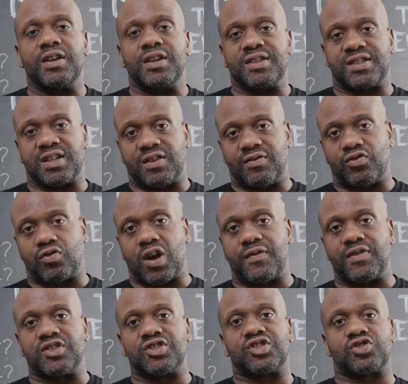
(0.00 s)
instead of
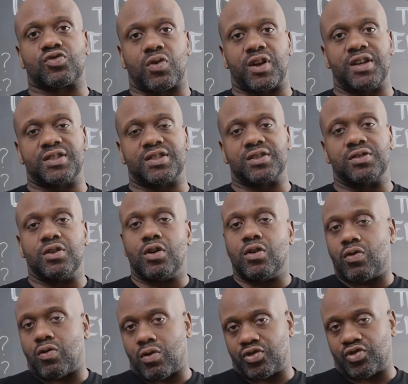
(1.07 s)
driving straight
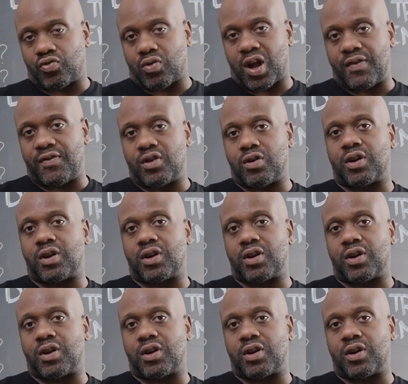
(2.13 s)
or driving